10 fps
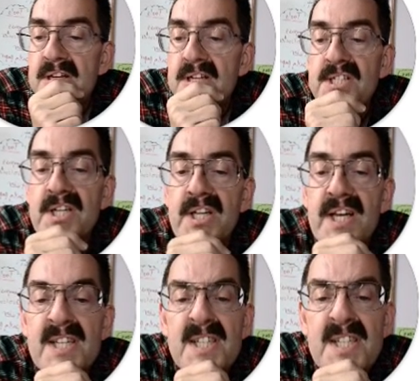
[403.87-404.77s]

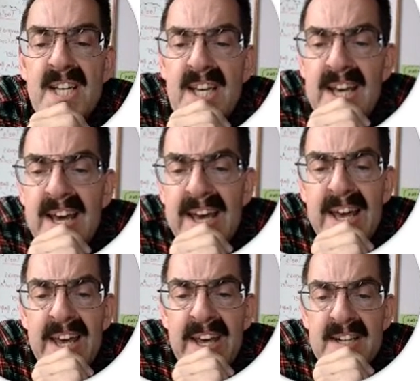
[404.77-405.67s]
Select
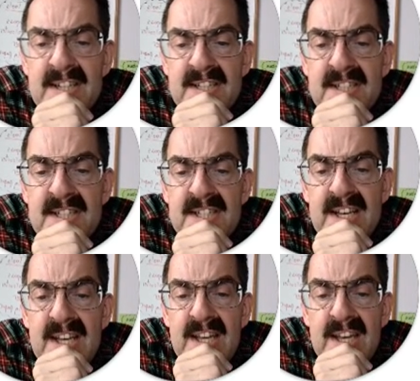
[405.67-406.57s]
ZA,
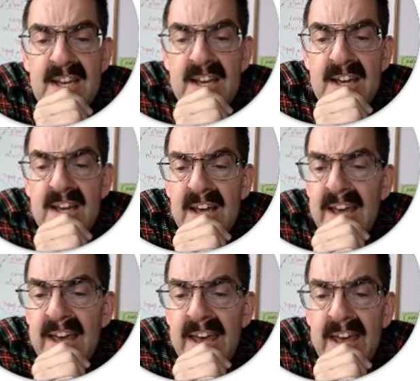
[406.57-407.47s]

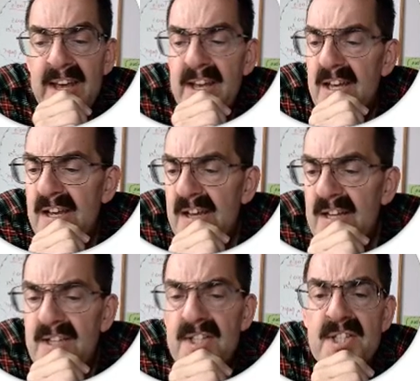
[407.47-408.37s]
ZA,
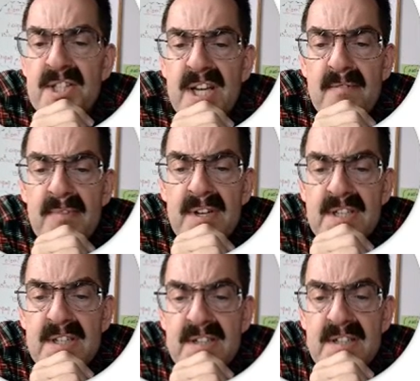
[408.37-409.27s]

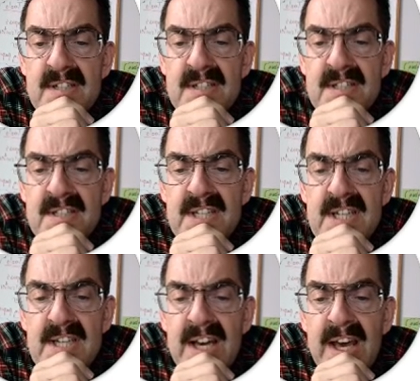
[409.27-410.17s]
segment,
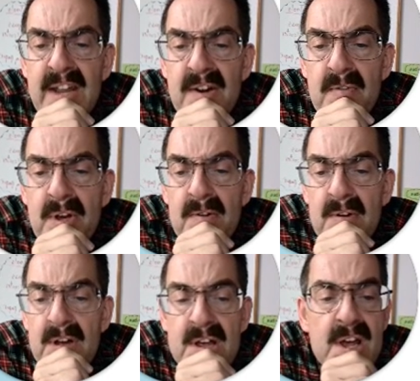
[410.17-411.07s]
ZA, there we go.
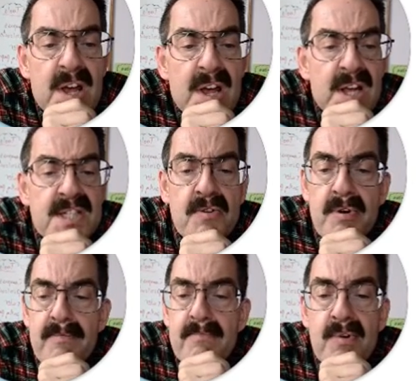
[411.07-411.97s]
So
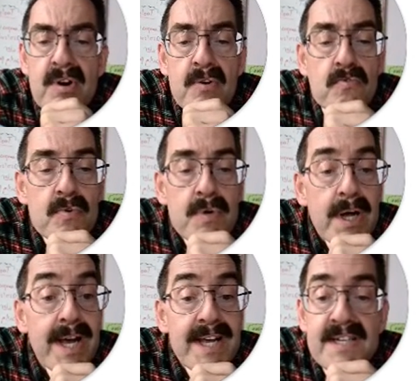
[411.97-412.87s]
remember,
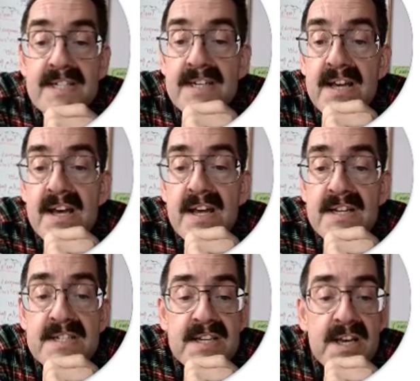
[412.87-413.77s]
a nice
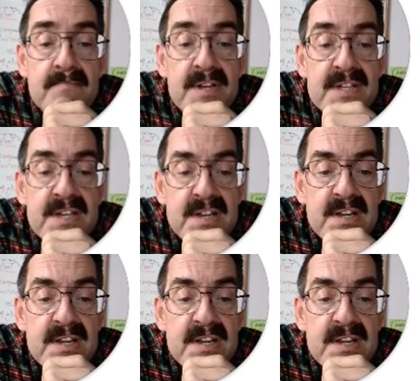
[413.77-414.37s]
segment.